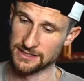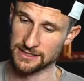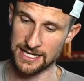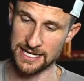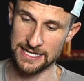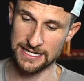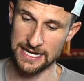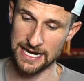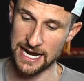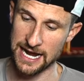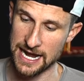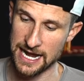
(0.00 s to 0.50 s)

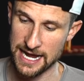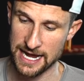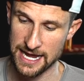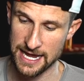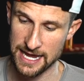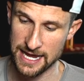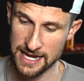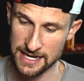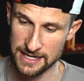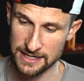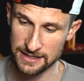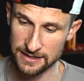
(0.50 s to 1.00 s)
Like,
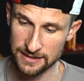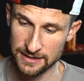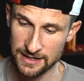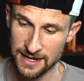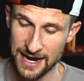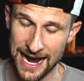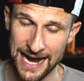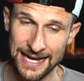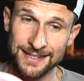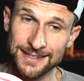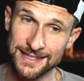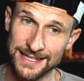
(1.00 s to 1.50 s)
I
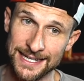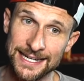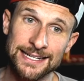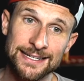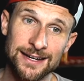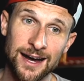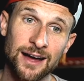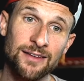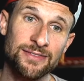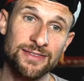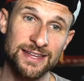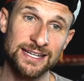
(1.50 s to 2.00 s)
leaned
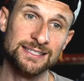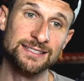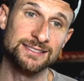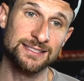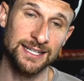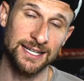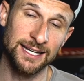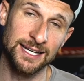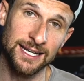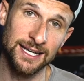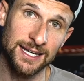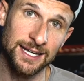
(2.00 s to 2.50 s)
on this
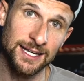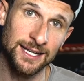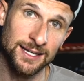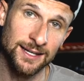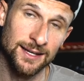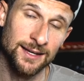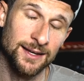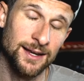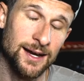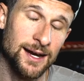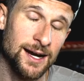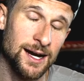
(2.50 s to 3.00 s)

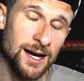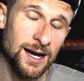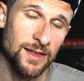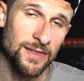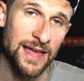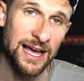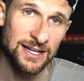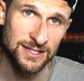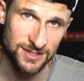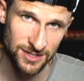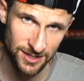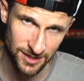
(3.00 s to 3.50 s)
in
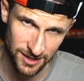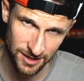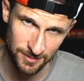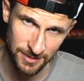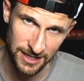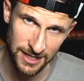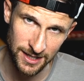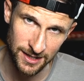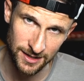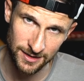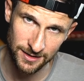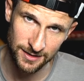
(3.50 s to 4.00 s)
that
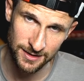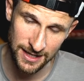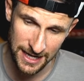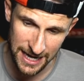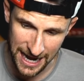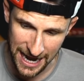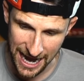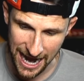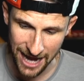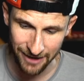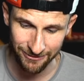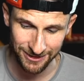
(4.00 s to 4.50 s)
tournament that
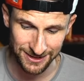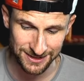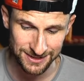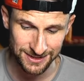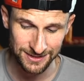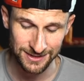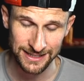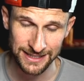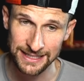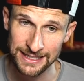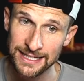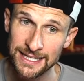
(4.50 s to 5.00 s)
I had
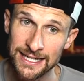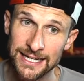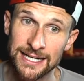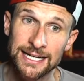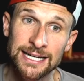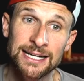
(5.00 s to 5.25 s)
recently,